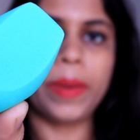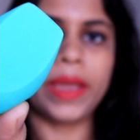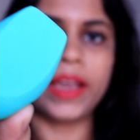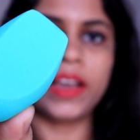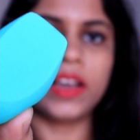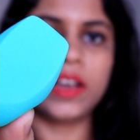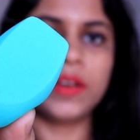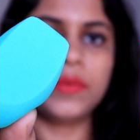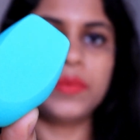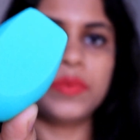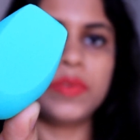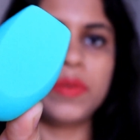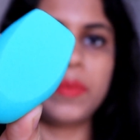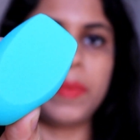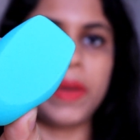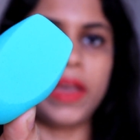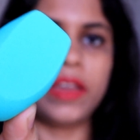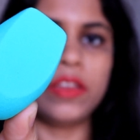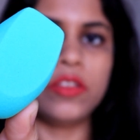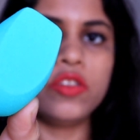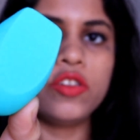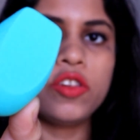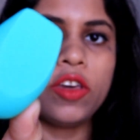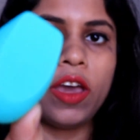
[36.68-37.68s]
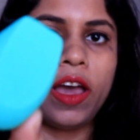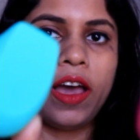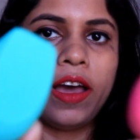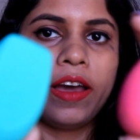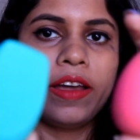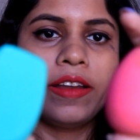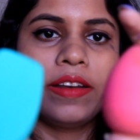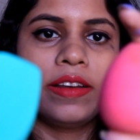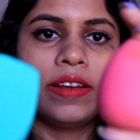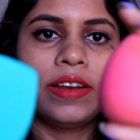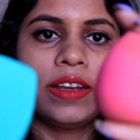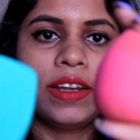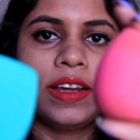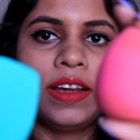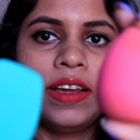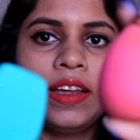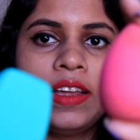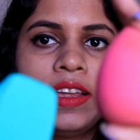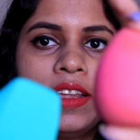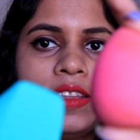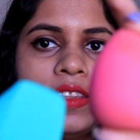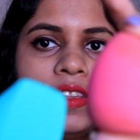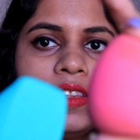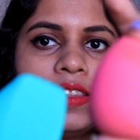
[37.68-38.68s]
makeup sponge and
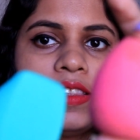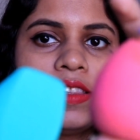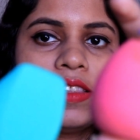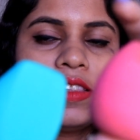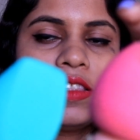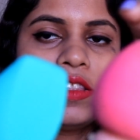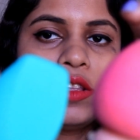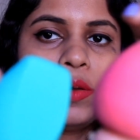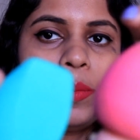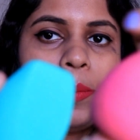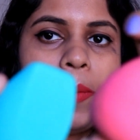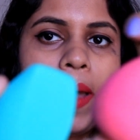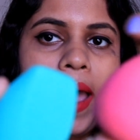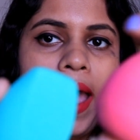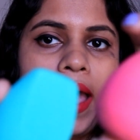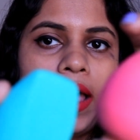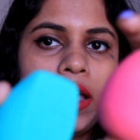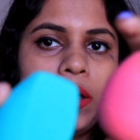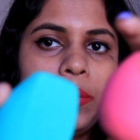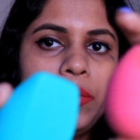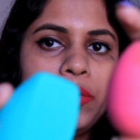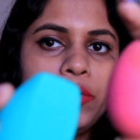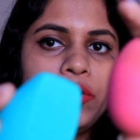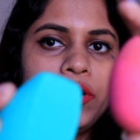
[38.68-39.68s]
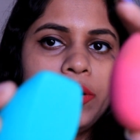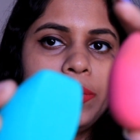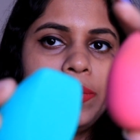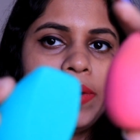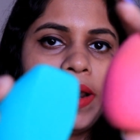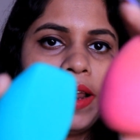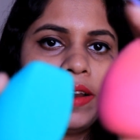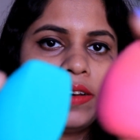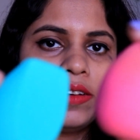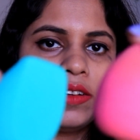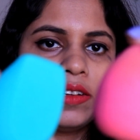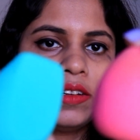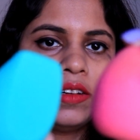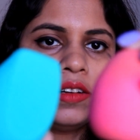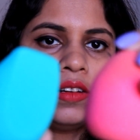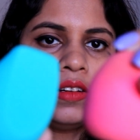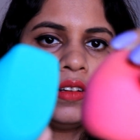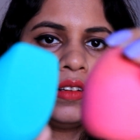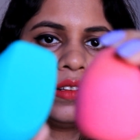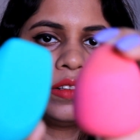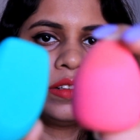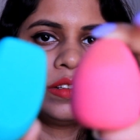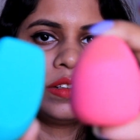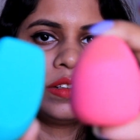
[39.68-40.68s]
this is the PAC beauty
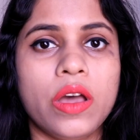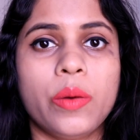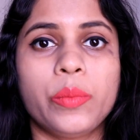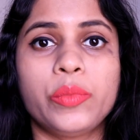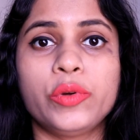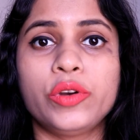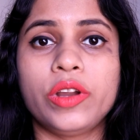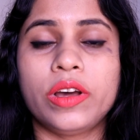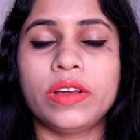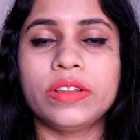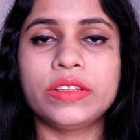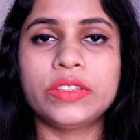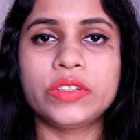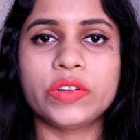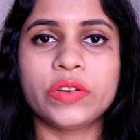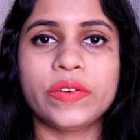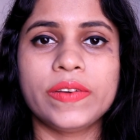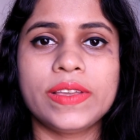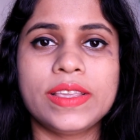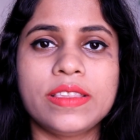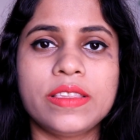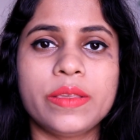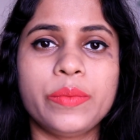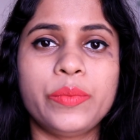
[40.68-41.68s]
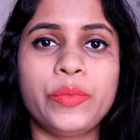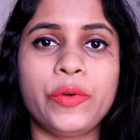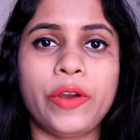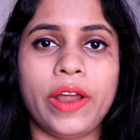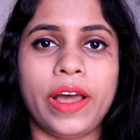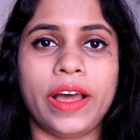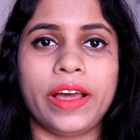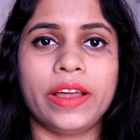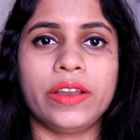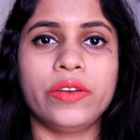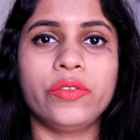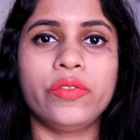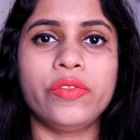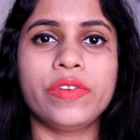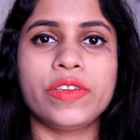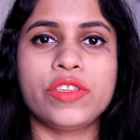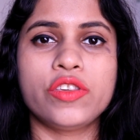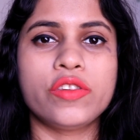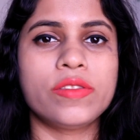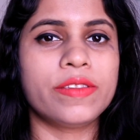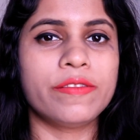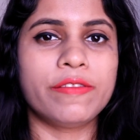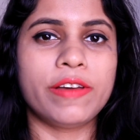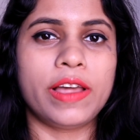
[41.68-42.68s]
blender. Puna Store is a brand
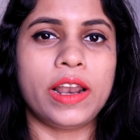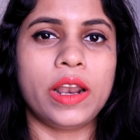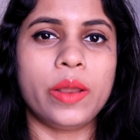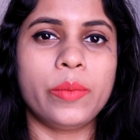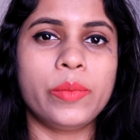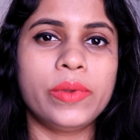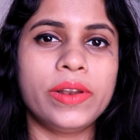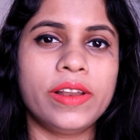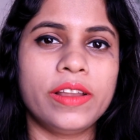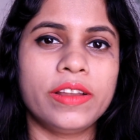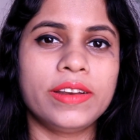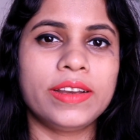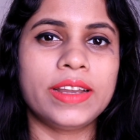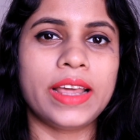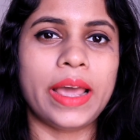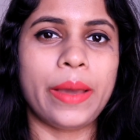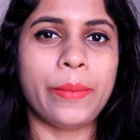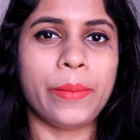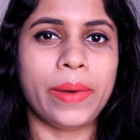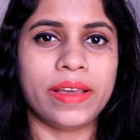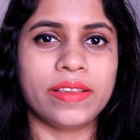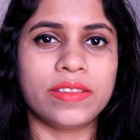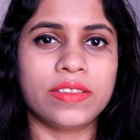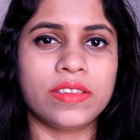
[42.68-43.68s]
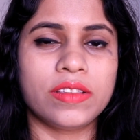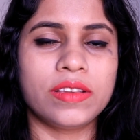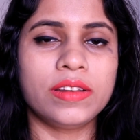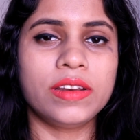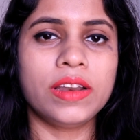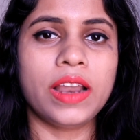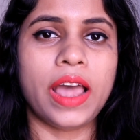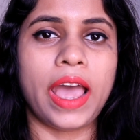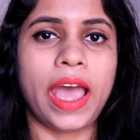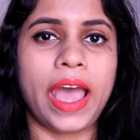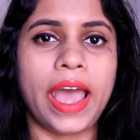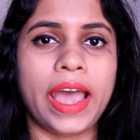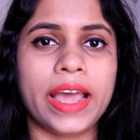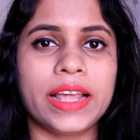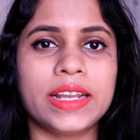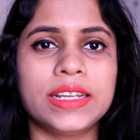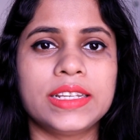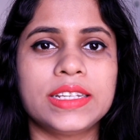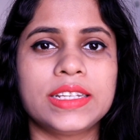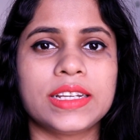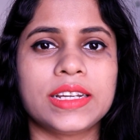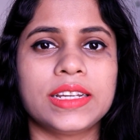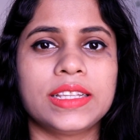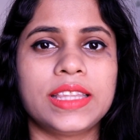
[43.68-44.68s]
which is available on Amazon,
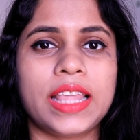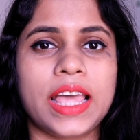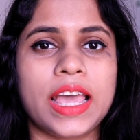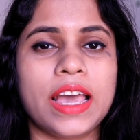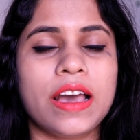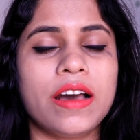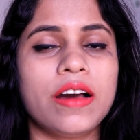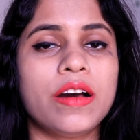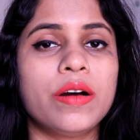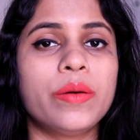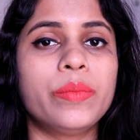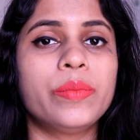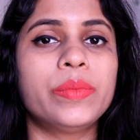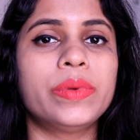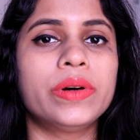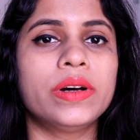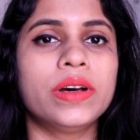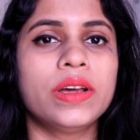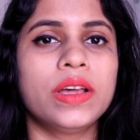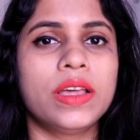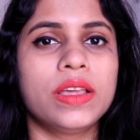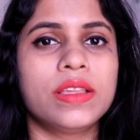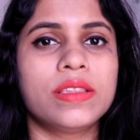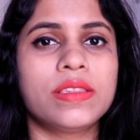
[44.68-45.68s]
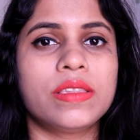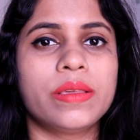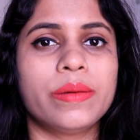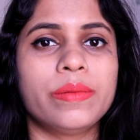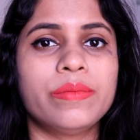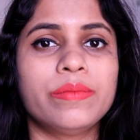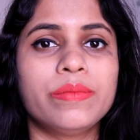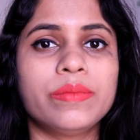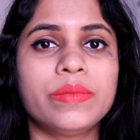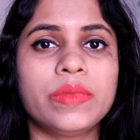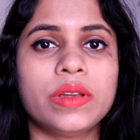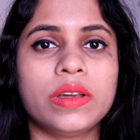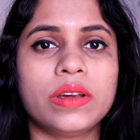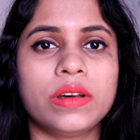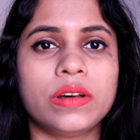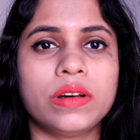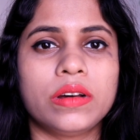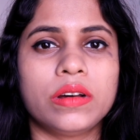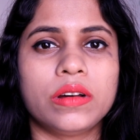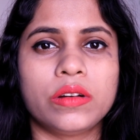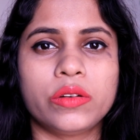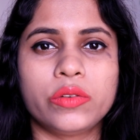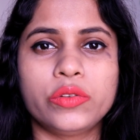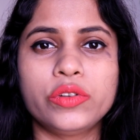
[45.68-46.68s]
and they have some
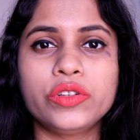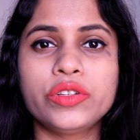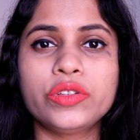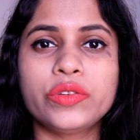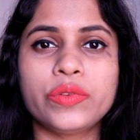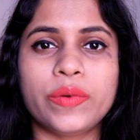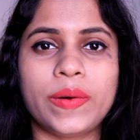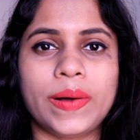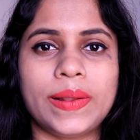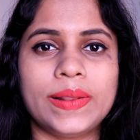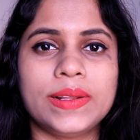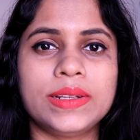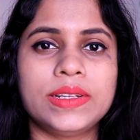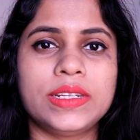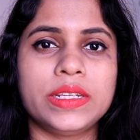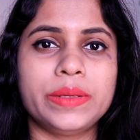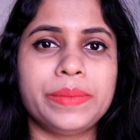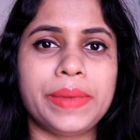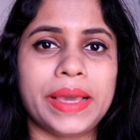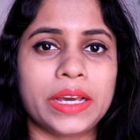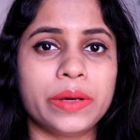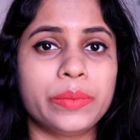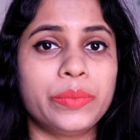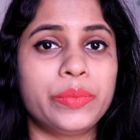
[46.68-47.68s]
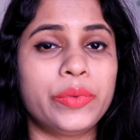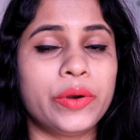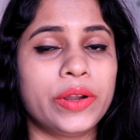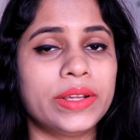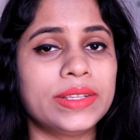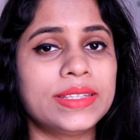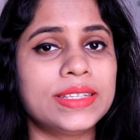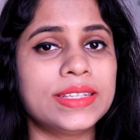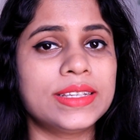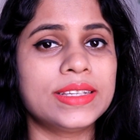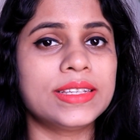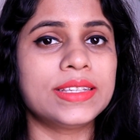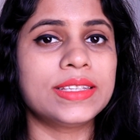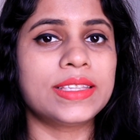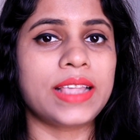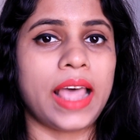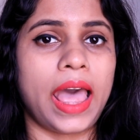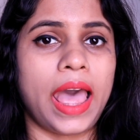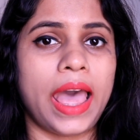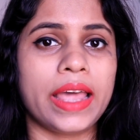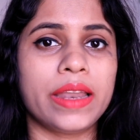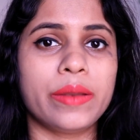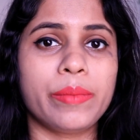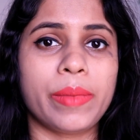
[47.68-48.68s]
good quality makeup brushes
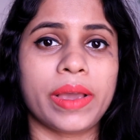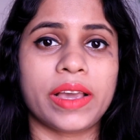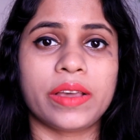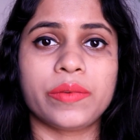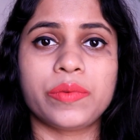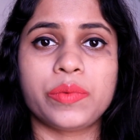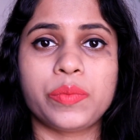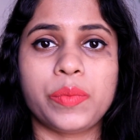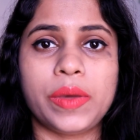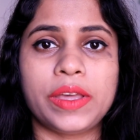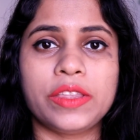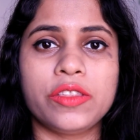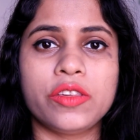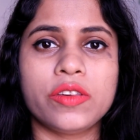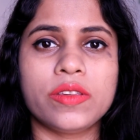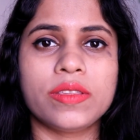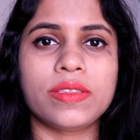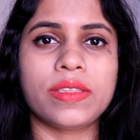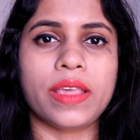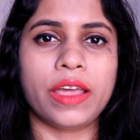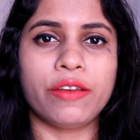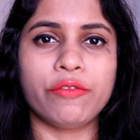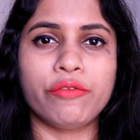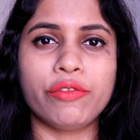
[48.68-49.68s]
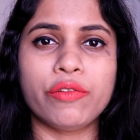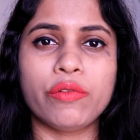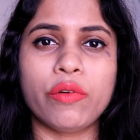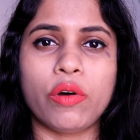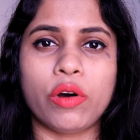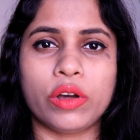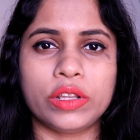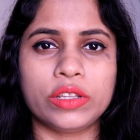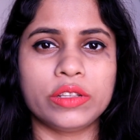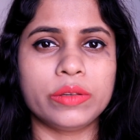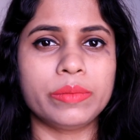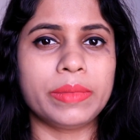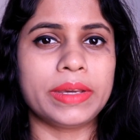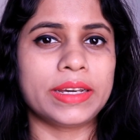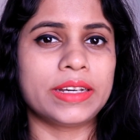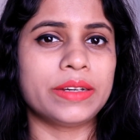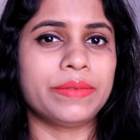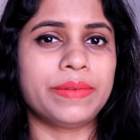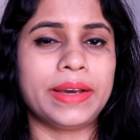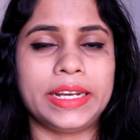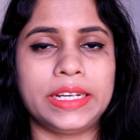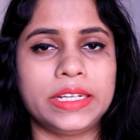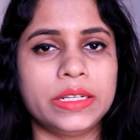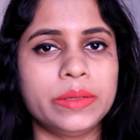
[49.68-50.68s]
and makeup sponges and few other
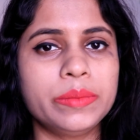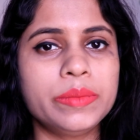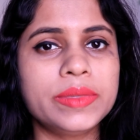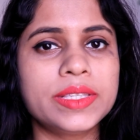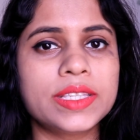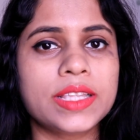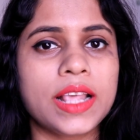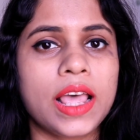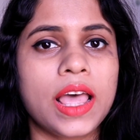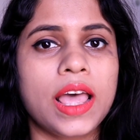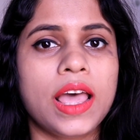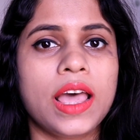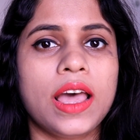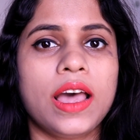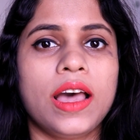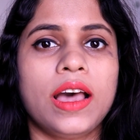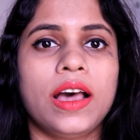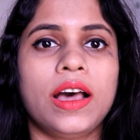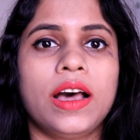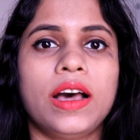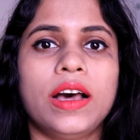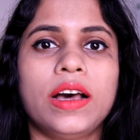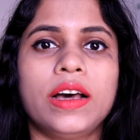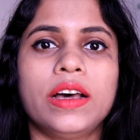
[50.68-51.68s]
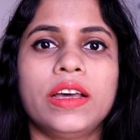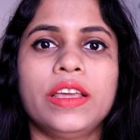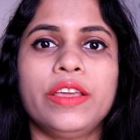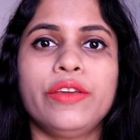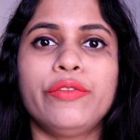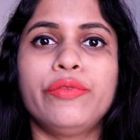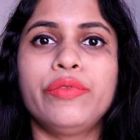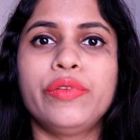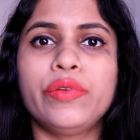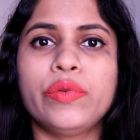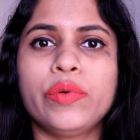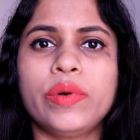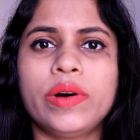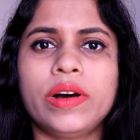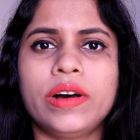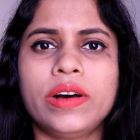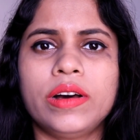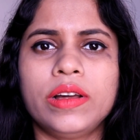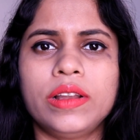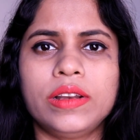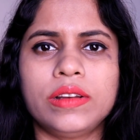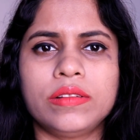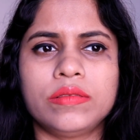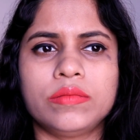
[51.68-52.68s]
makeup items. If you
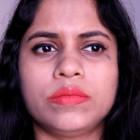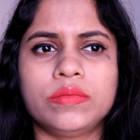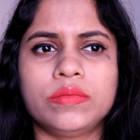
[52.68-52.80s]
are